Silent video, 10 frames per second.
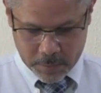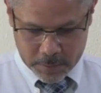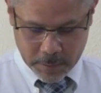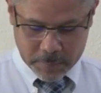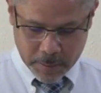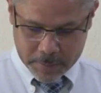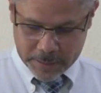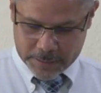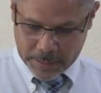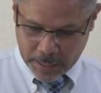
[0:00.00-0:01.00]
Sometimes it
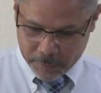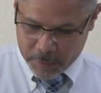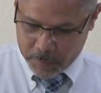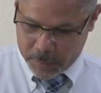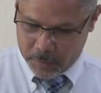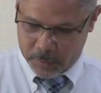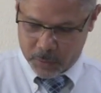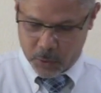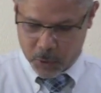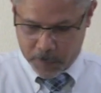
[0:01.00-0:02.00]
is uncomfortable
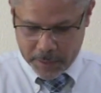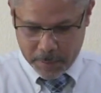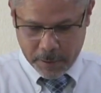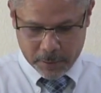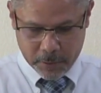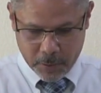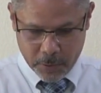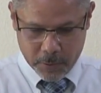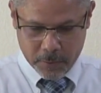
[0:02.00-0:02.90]
to speak about the truth.